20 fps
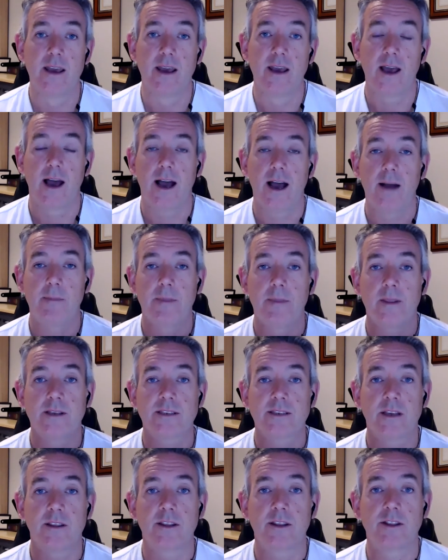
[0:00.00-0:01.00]

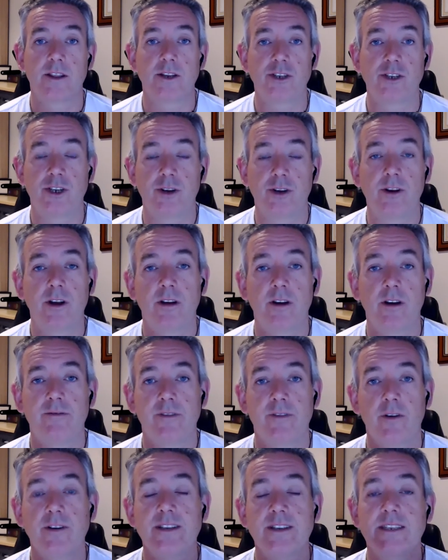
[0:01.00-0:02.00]
So the Tudor,
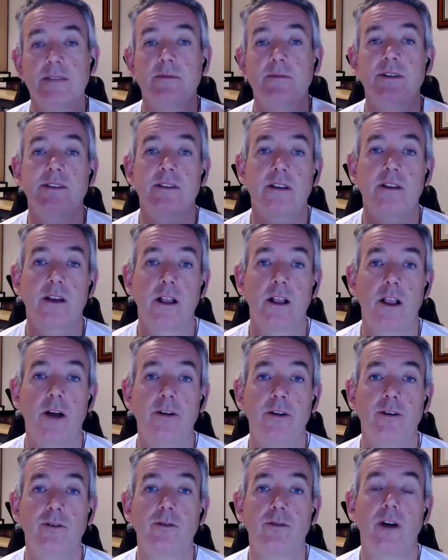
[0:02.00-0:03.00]
very similar to the
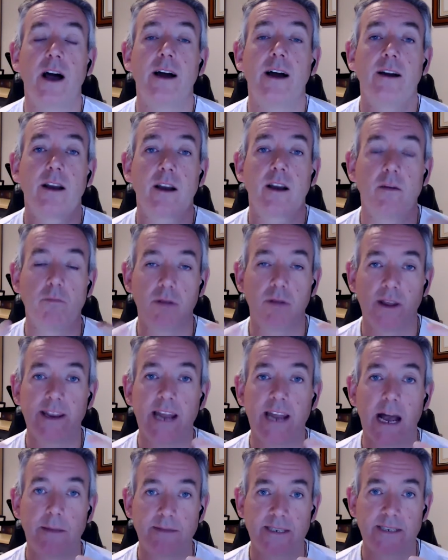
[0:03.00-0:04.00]
colonial, complete
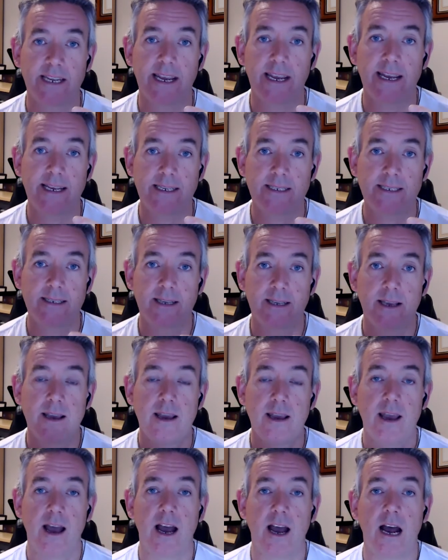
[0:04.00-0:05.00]
upstairs.
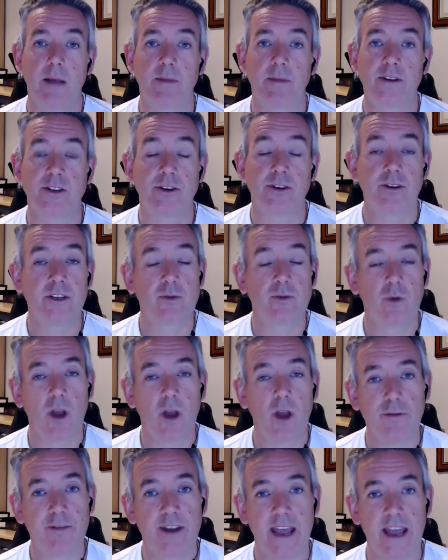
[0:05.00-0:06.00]
The Tudors will
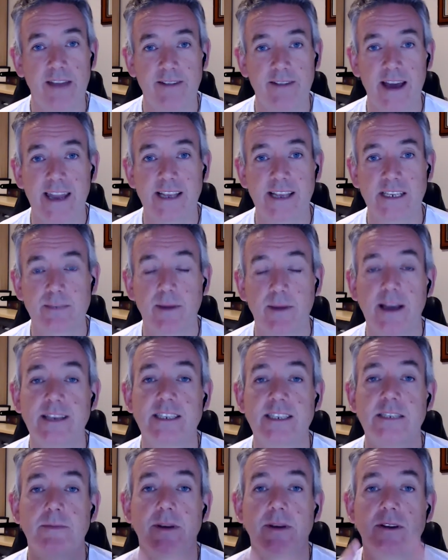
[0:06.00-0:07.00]
often have attic
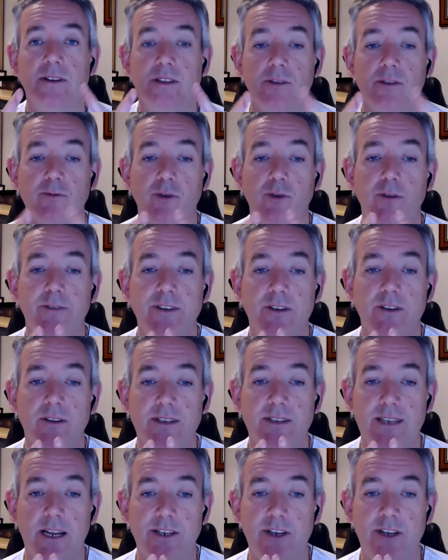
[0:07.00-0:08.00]
spaces because the roof is on
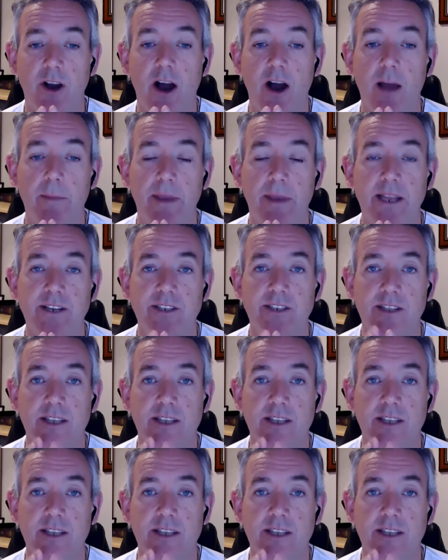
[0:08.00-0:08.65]
such a high pitch.